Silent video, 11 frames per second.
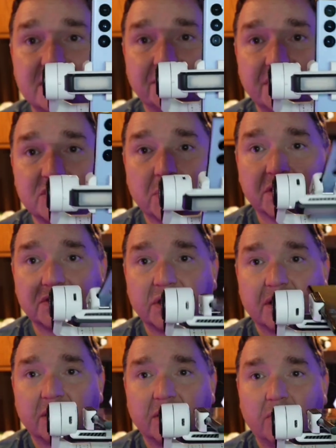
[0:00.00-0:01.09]
Let's see if this
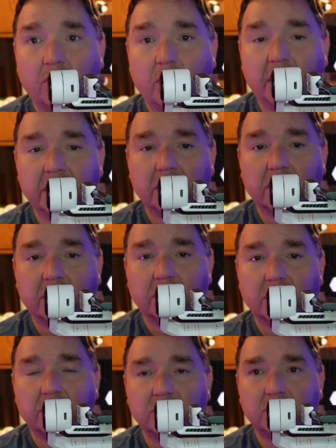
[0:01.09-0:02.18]
works. 1,
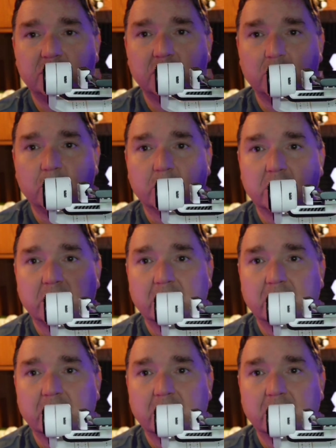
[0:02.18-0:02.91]
2.